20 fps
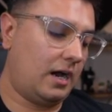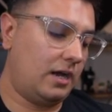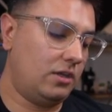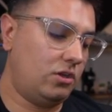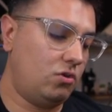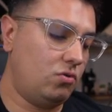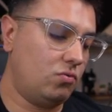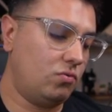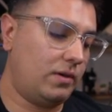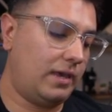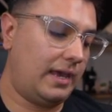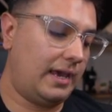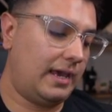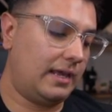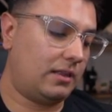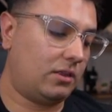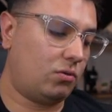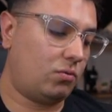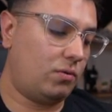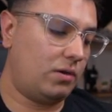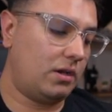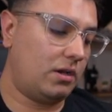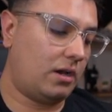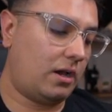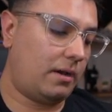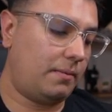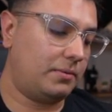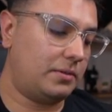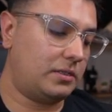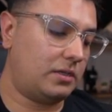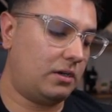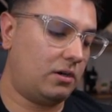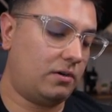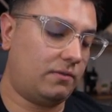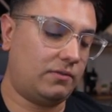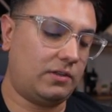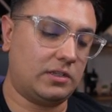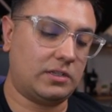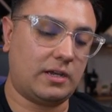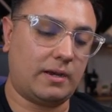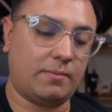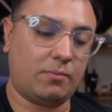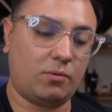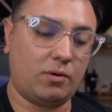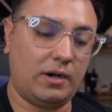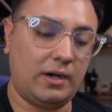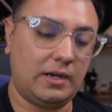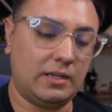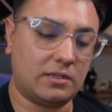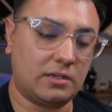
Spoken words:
You get 3 copies here of this upgrade.